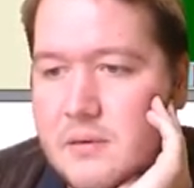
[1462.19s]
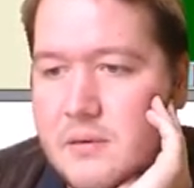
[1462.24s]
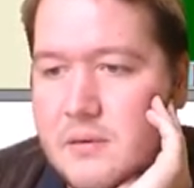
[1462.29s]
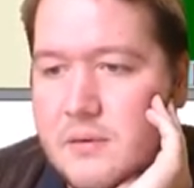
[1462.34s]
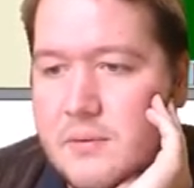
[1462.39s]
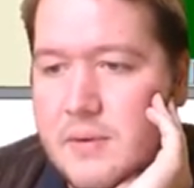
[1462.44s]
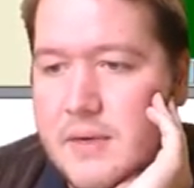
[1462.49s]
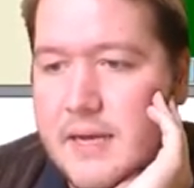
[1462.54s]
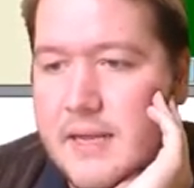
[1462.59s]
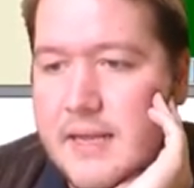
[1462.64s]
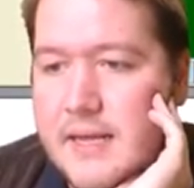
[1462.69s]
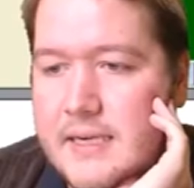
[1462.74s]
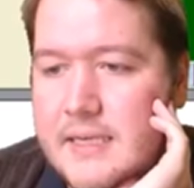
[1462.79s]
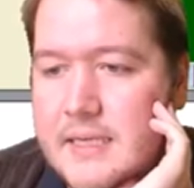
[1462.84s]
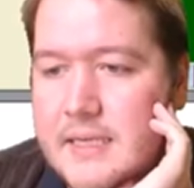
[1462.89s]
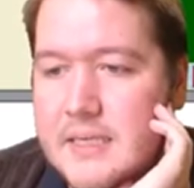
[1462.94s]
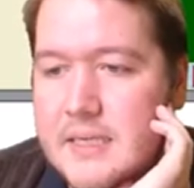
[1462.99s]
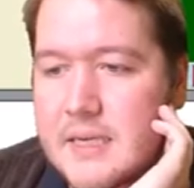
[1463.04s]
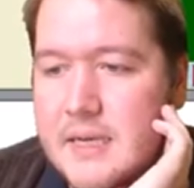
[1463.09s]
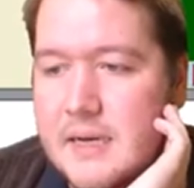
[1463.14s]
We get that
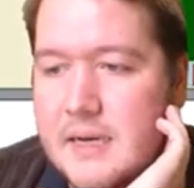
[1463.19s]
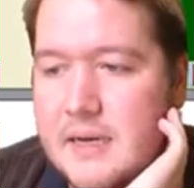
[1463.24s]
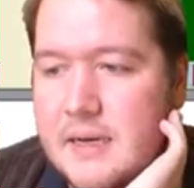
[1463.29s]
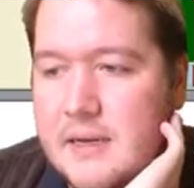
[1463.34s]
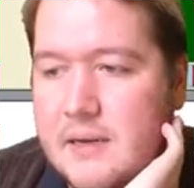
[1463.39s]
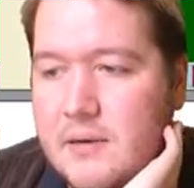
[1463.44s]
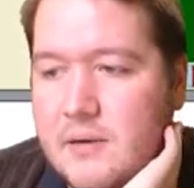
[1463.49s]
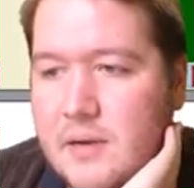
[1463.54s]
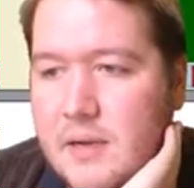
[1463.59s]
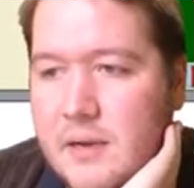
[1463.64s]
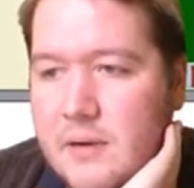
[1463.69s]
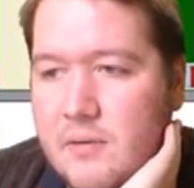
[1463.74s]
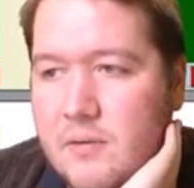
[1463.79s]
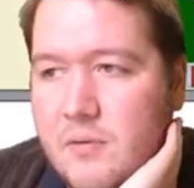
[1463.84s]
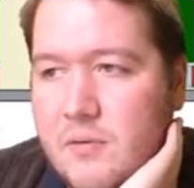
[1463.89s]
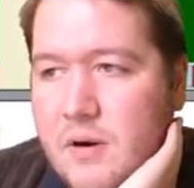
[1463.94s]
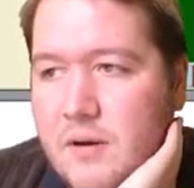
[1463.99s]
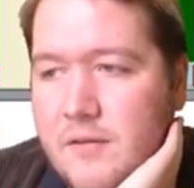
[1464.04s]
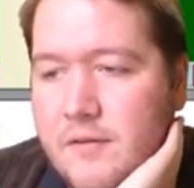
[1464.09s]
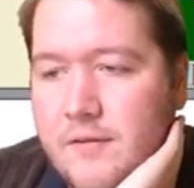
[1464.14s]
discard and
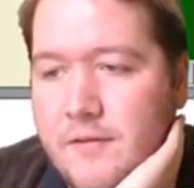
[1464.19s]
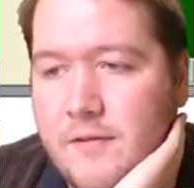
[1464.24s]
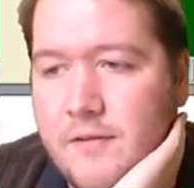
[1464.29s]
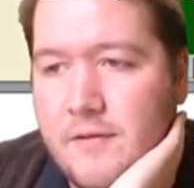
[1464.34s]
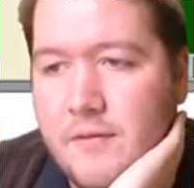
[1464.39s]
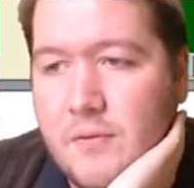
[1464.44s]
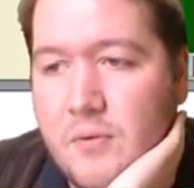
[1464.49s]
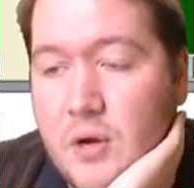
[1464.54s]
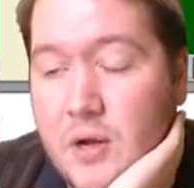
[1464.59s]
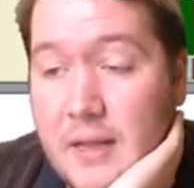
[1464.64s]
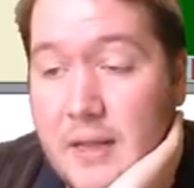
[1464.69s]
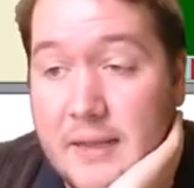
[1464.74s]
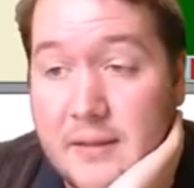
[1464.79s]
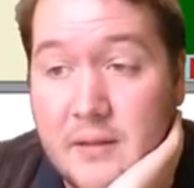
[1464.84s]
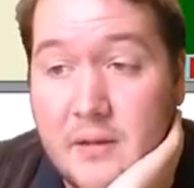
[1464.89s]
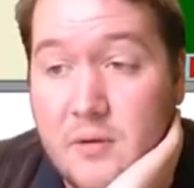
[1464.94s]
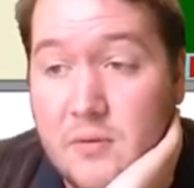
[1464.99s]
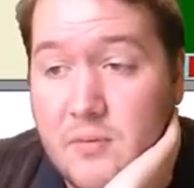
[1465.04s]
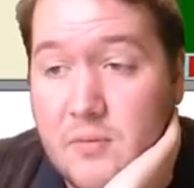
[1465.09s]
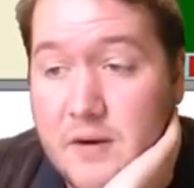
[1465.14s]
ruff. Oh, like
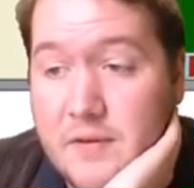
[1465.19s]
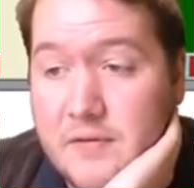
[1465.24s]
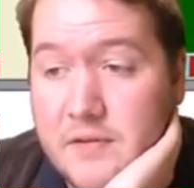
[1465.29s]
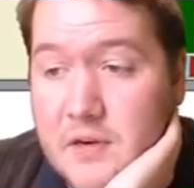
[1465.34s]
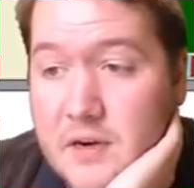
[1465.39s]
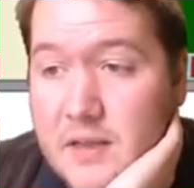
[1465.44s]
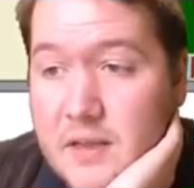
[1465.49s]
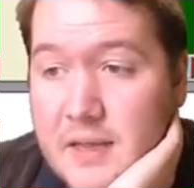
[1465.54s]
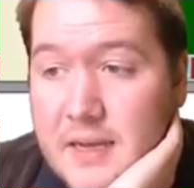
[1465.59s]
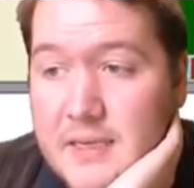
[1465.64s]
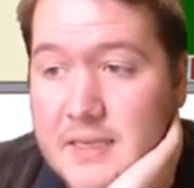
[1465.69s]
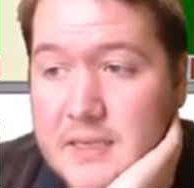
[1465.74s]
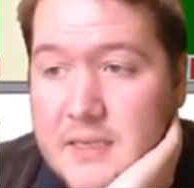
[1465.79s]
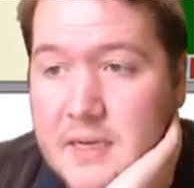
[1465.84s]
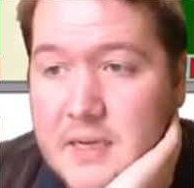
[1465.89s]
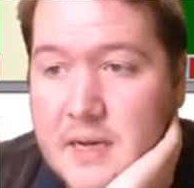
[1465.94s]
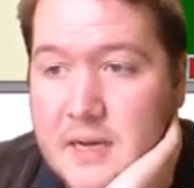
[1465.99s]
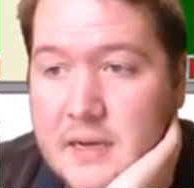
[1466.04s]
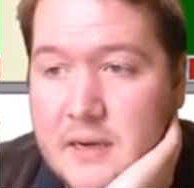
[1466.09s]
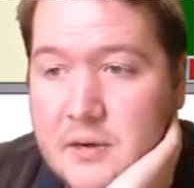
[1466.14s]
the ruff, sorry, they
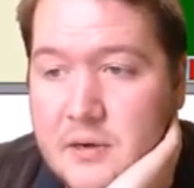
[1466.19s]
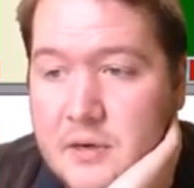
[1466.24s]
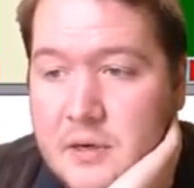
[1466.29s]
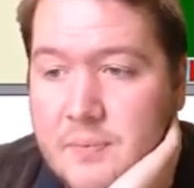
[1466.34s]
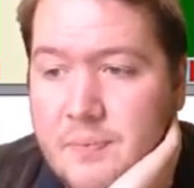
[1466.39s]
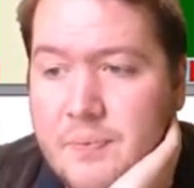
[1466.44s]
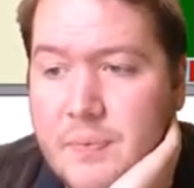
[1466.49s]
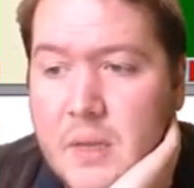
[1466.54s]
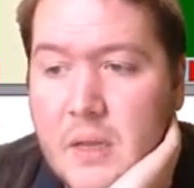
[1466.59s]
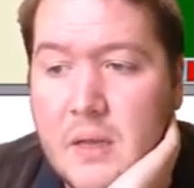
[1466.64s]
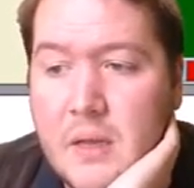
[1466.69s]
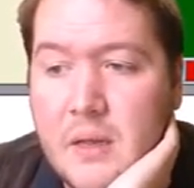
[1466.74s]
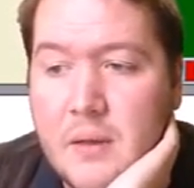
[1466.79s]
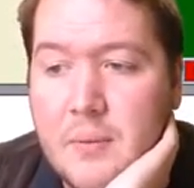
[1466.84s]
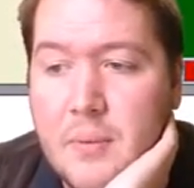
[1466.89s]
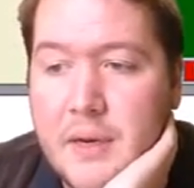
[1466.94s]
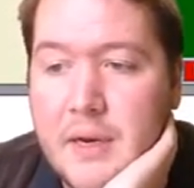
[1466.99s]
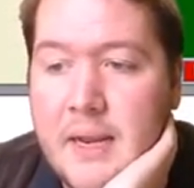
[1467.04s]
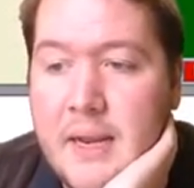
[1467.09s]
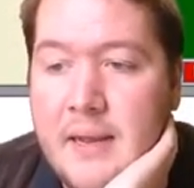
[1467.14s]
discard on it.
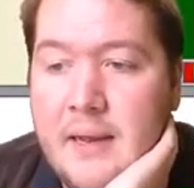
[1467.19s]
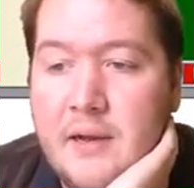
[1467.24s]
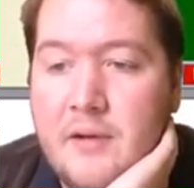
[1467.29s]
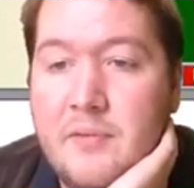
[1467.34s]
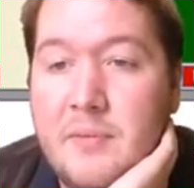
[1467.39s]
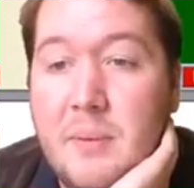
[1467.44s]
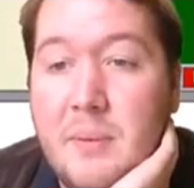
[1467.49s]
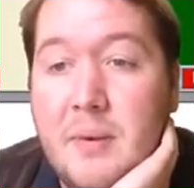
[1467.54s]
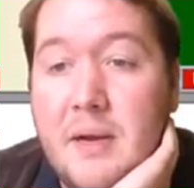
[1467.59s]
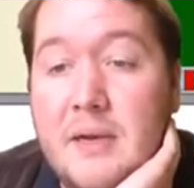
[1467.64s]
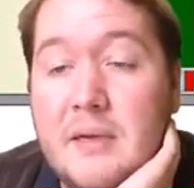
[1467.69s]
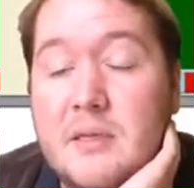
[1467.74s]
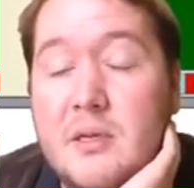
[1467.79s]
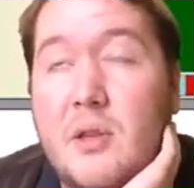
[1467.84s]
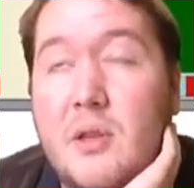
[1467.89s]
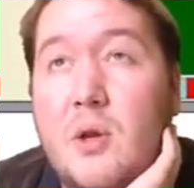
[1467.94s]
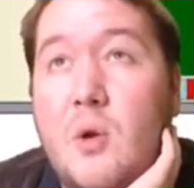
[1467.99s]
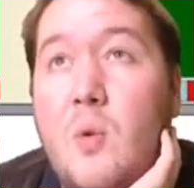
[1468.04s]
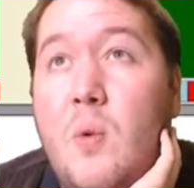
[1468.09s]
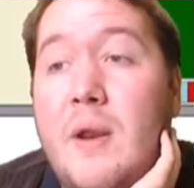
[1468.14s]
But now if my partner's got
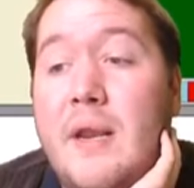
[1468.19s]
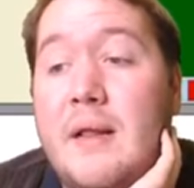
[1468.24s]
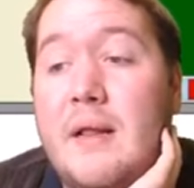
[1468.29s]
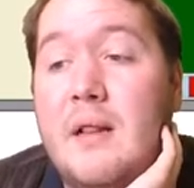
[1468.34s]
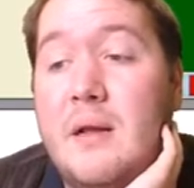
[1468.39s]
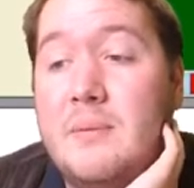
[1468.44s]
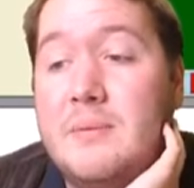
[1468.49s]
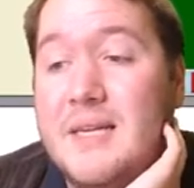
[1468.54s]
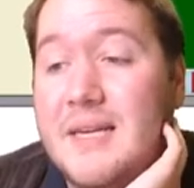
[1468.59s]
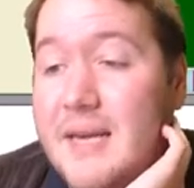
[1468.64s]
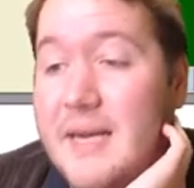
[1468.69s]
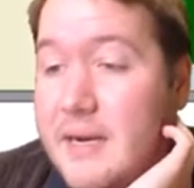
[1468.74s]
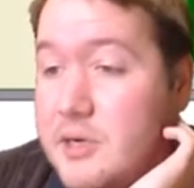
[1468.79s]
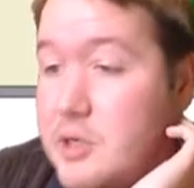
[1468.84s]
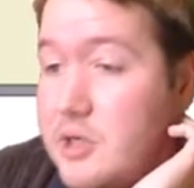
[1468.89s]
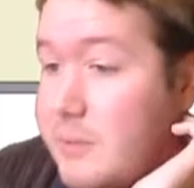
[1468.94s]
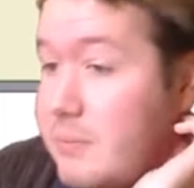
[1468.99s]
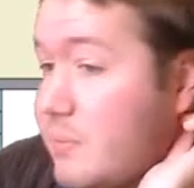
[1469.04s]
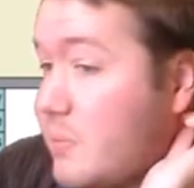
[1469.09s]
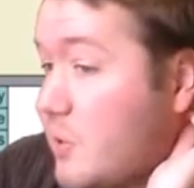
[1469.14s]
the queen of clubs, I go to
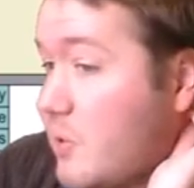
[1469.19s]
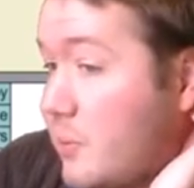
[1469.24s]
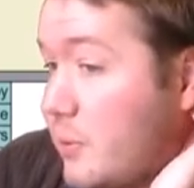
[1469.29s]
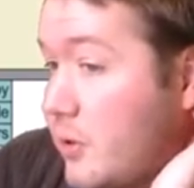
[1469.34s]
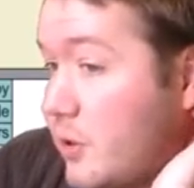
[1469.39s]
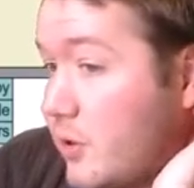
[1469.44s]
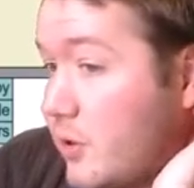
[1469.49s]
trump promo.